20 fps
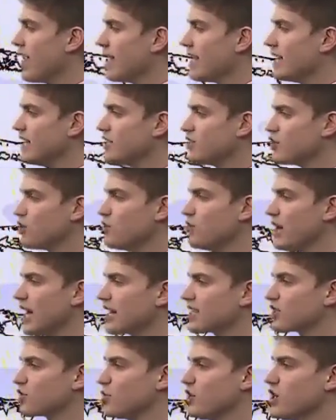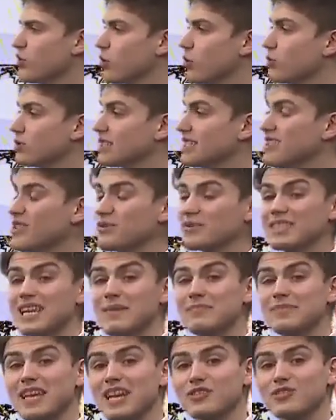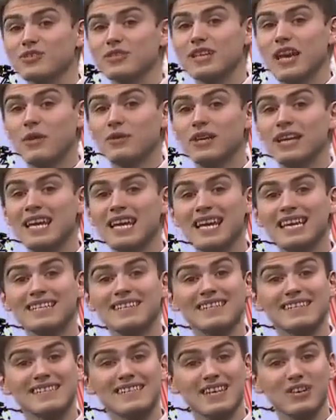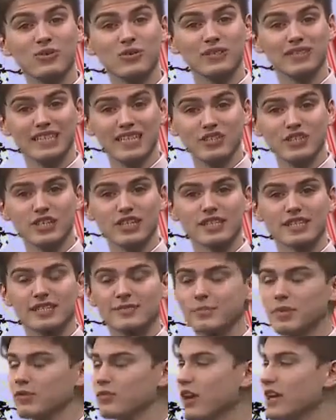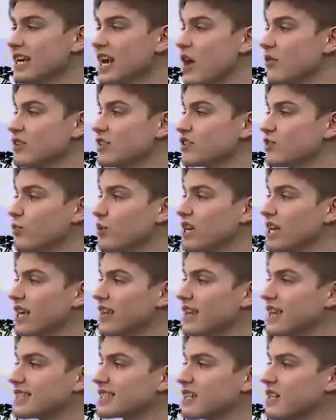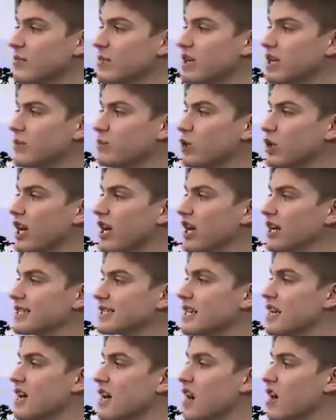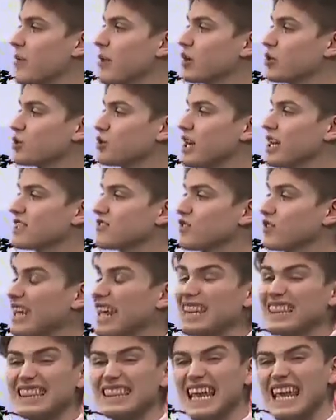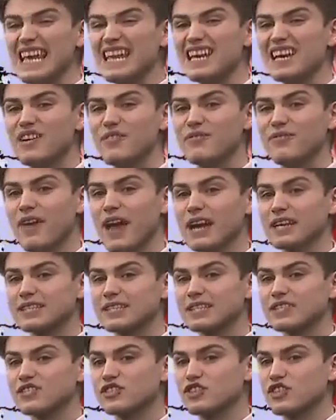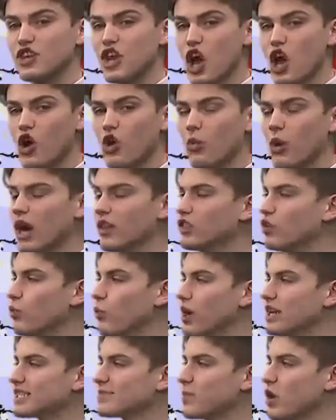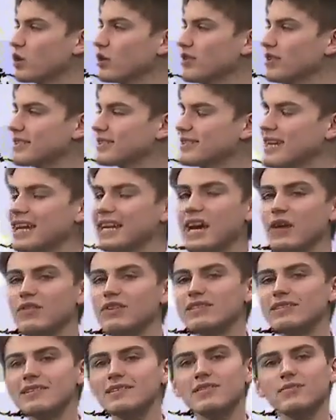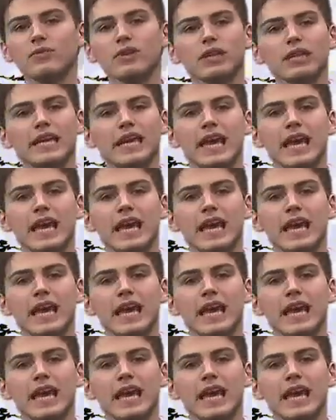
into next week, where we'll see those temps actually down into the single digits. But right now, this weekend, that's going to be bringing us a better chance for that lake effect snow on the west part of the state. Now, this isn't really